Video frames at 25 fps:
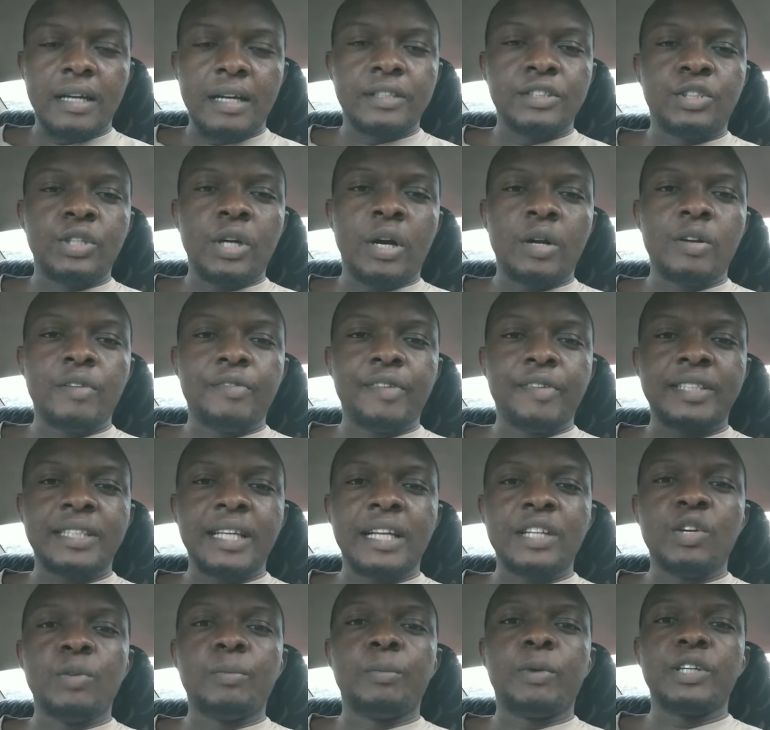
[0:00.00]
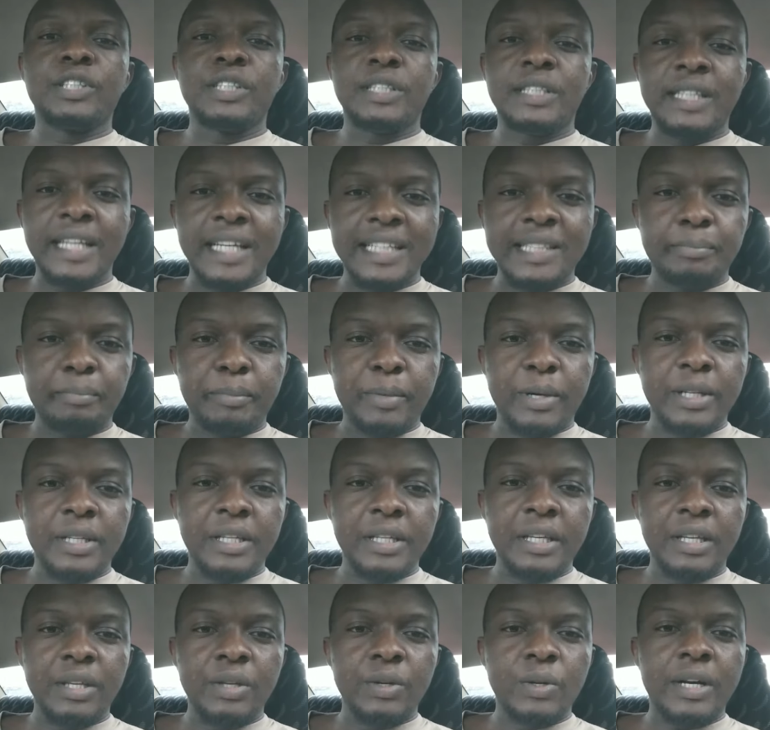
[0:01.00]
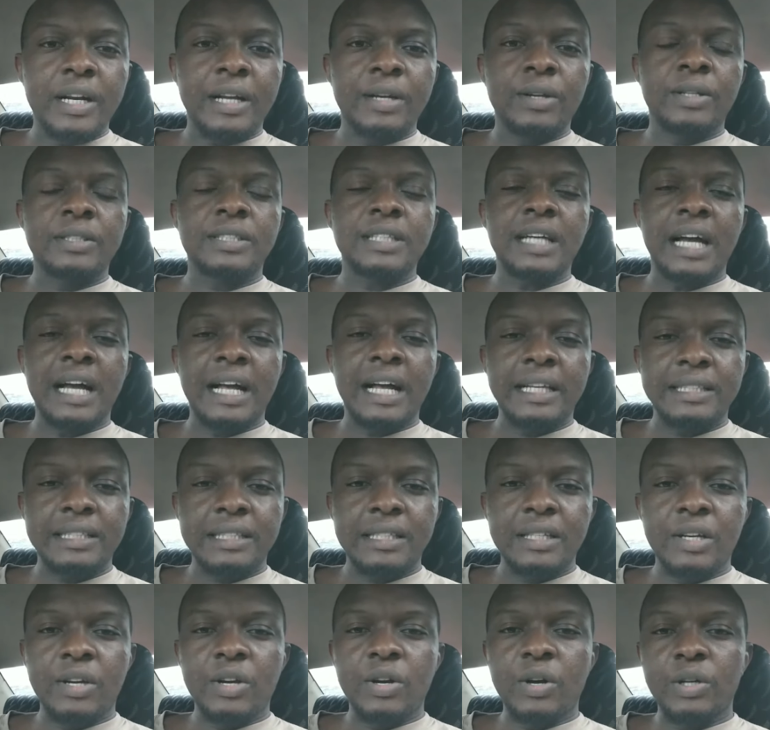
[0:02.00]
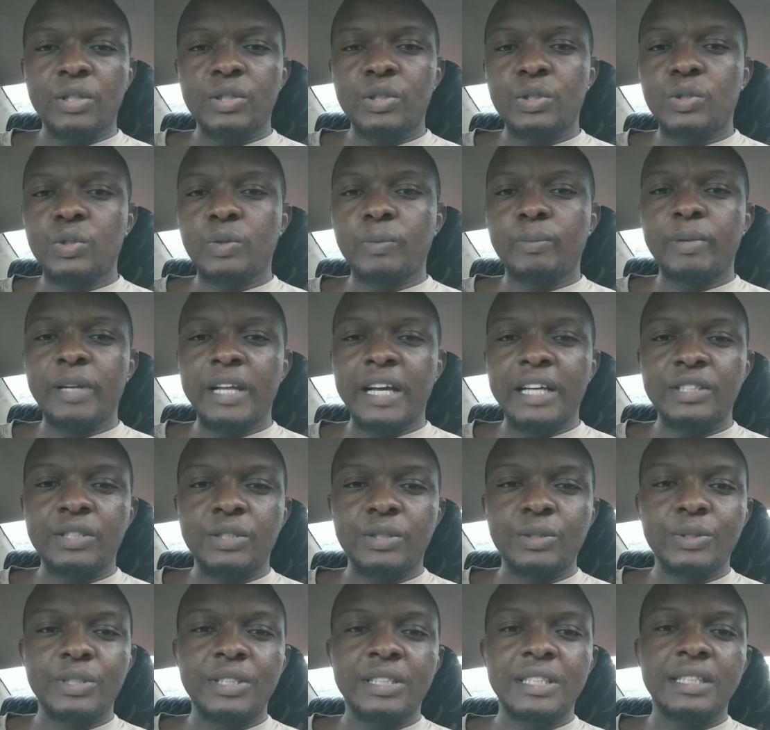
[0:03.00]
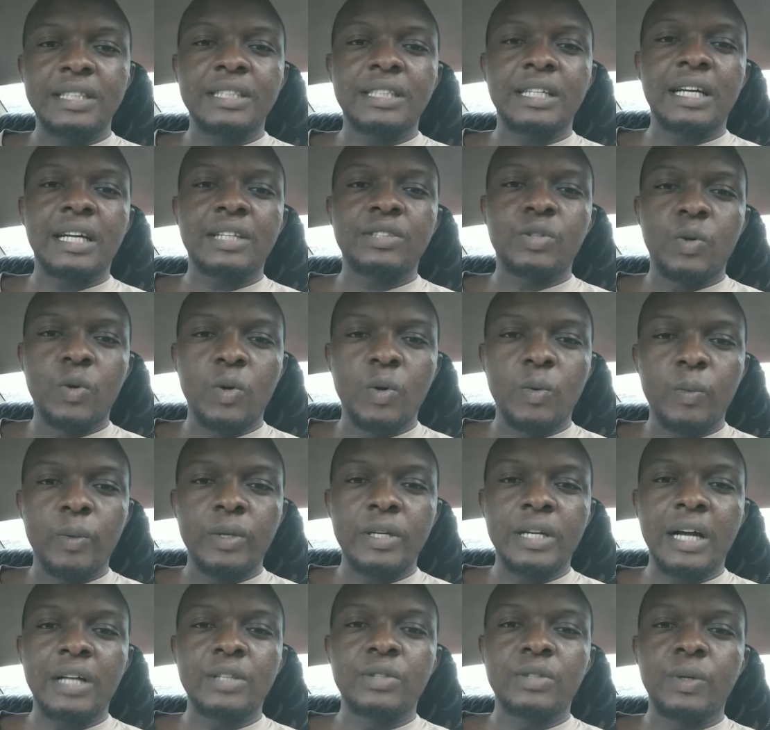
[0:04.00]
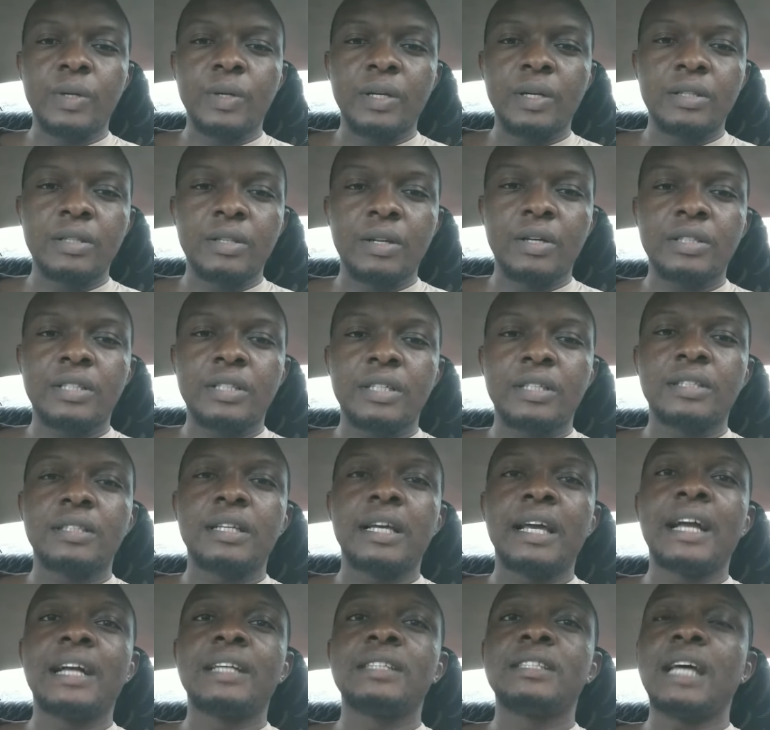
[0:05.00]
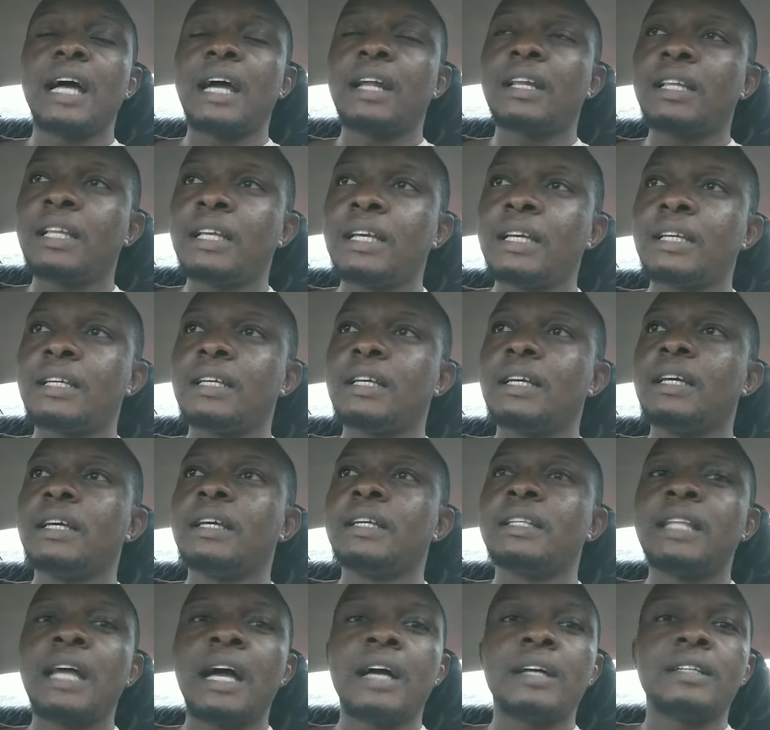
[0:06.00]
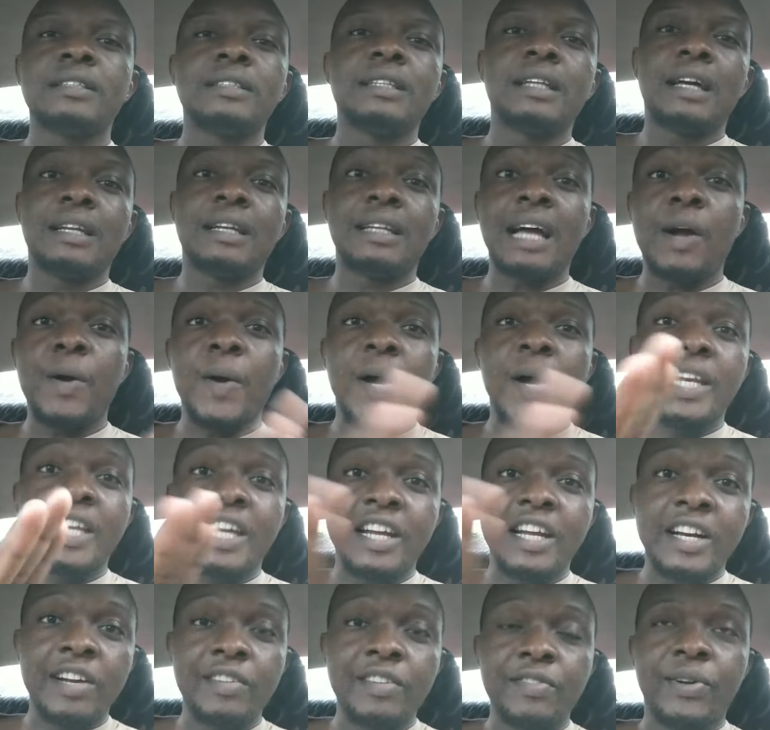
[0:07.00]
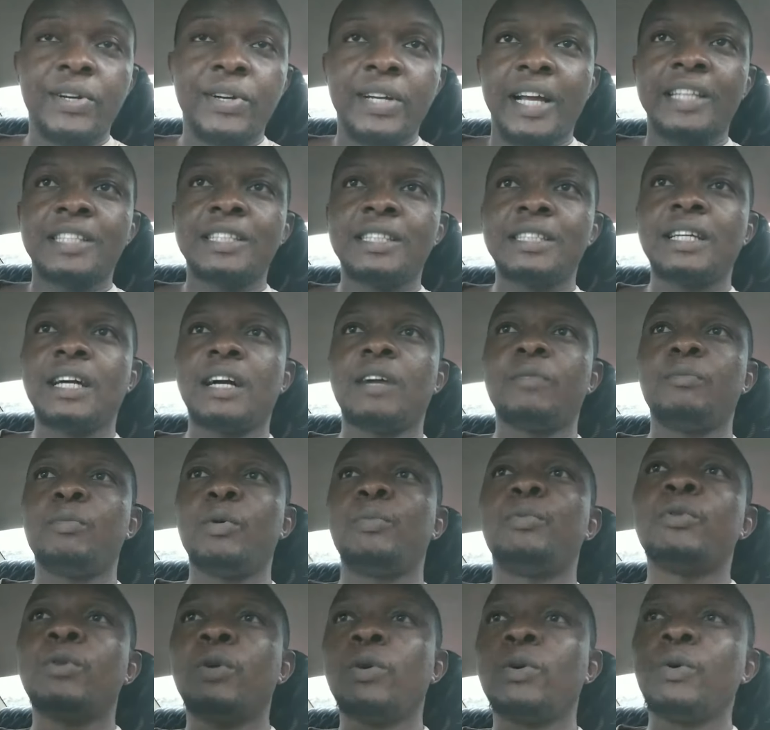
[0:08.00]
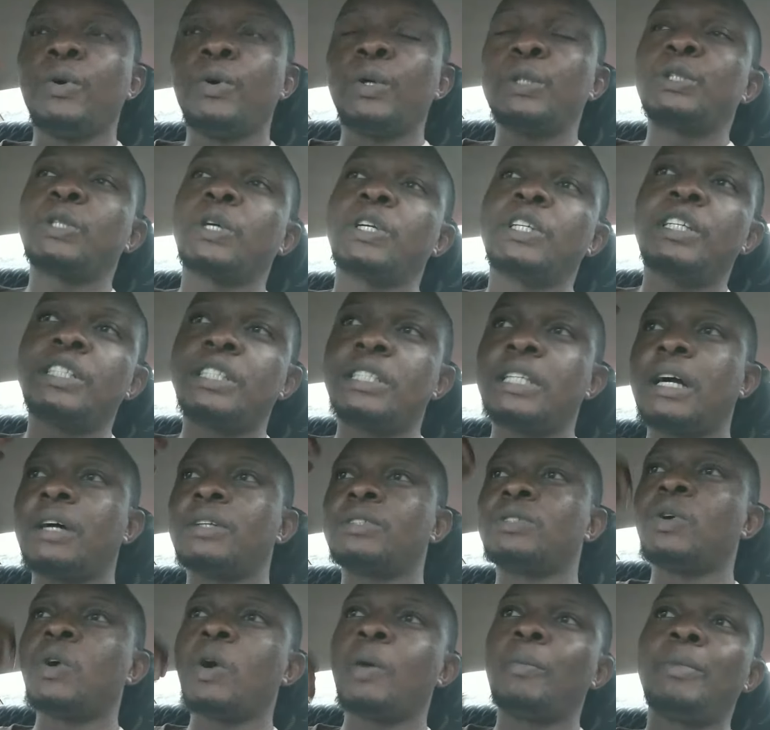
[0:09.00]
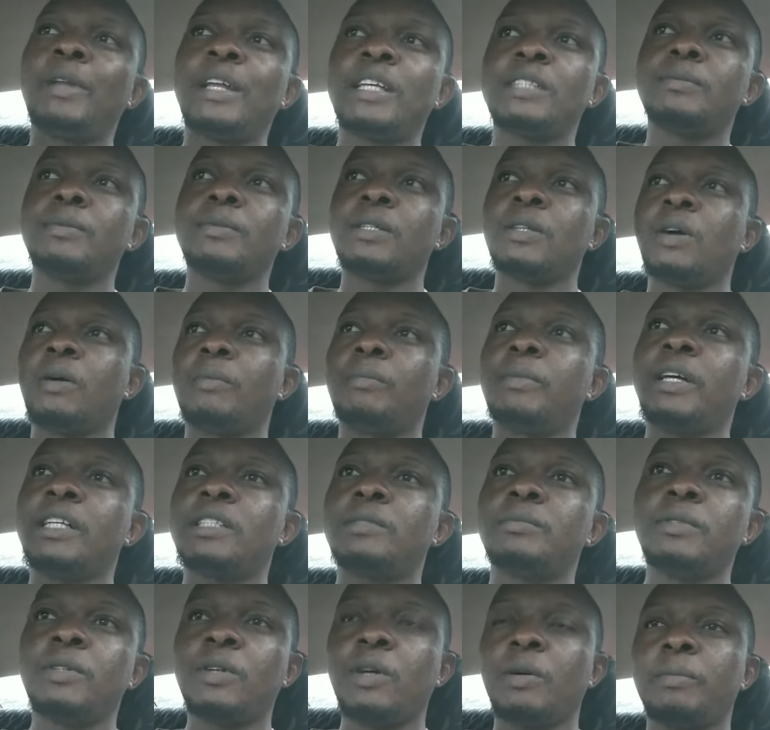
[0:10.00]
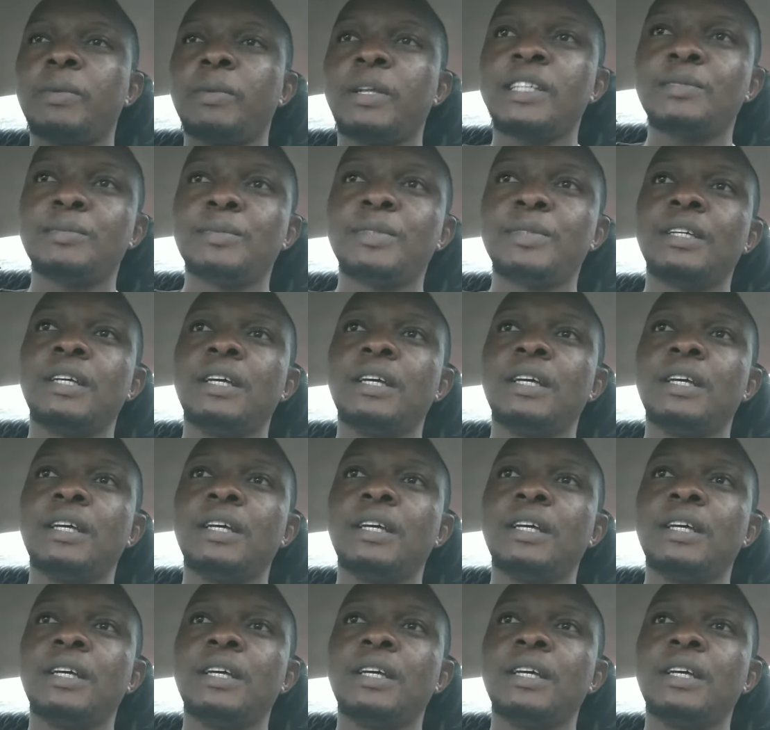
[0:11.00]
John Ove said, you must chase money. You cannot ask God to bless you sitting at home without doing nothing. Exactly. Now that one they rain for Nigeria. People go church, they shout, God bless me, God bless me, God bless me.